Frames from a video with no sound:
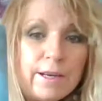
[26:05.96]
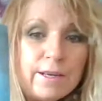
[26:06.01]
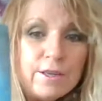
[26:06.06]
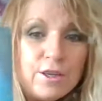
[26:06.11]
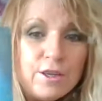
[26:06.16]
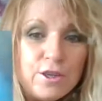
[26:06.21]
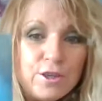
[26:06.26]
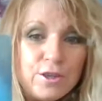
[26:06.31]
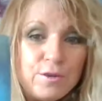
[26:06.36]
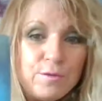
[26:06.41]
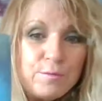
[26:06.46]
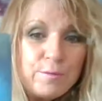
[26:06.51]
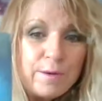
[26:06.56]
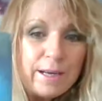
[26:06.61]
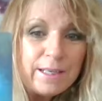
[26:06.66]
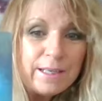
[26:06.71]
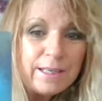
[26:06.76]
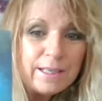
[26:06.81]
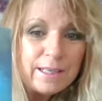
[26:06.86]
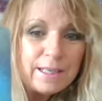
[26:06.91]
There's you
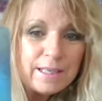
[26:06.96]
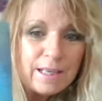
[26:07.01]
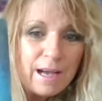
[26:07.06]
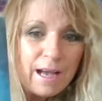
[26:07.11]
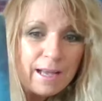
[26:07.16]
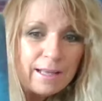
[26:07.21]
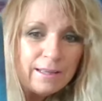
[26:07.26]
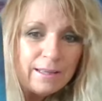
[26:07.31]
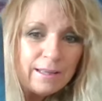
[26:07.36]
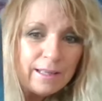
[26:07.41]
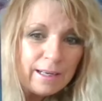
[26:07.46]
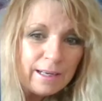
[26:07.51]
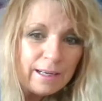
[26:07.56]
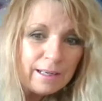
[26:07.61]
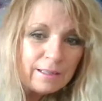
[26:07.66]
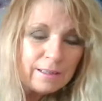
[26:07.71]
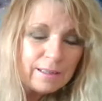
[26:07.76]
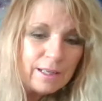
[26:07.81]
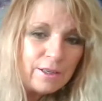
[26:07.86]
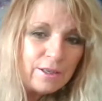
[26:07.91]
right inside
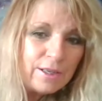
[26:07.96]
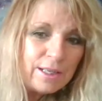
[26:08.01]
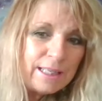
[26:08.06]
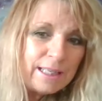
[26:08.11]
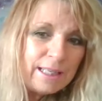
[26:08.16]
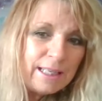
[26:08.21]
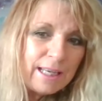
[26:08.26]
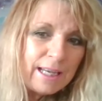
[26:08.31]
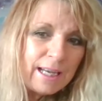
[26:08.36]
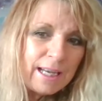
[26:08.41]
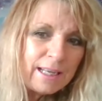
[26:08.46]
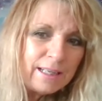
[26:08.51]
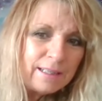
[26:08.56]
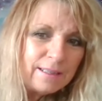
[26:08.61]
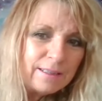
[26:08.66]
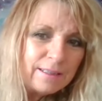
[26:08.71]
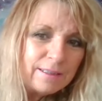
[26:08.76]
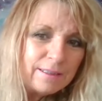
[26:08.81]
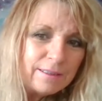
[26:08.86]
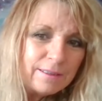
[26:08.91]
there. Can you see that?
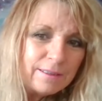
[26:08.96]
